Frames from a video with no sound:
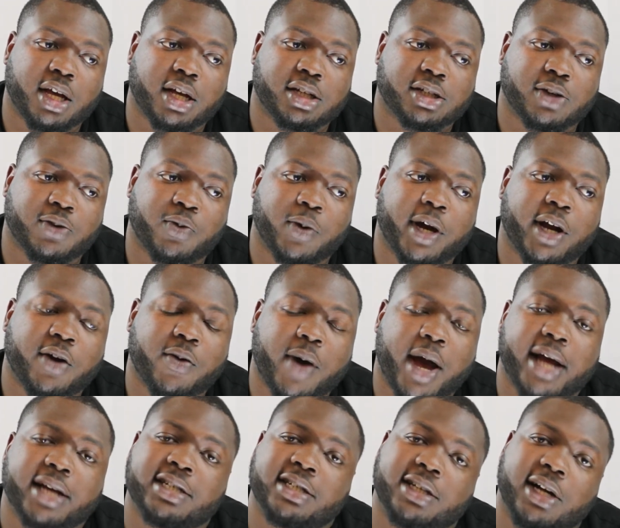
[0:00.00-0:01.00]
So where do
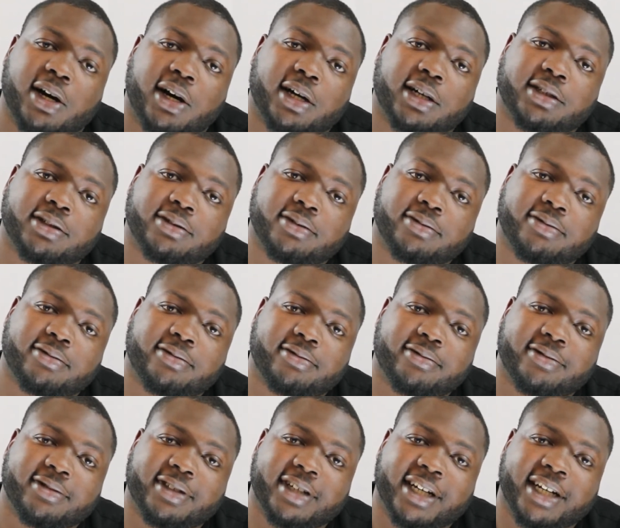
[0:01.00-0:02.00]
I start?
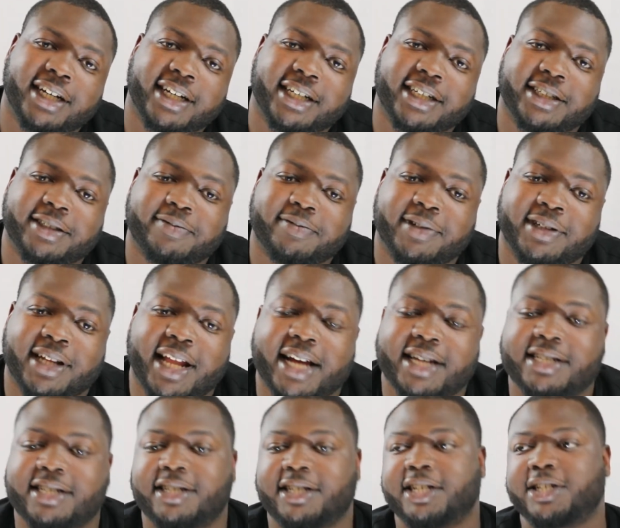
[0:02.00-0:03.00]

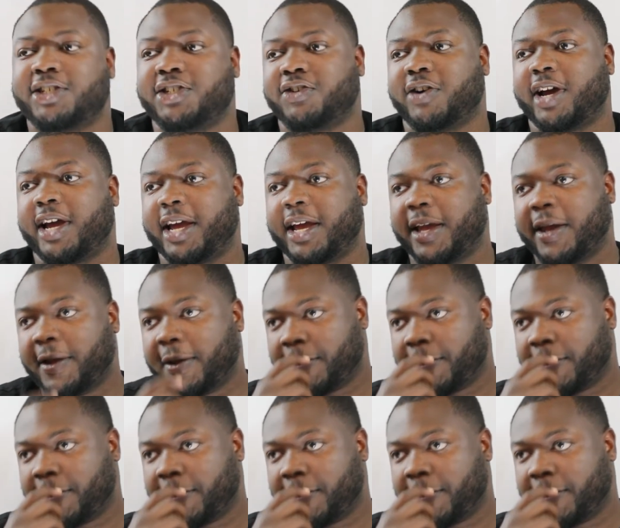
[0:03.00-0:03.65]
Alexis and Trey.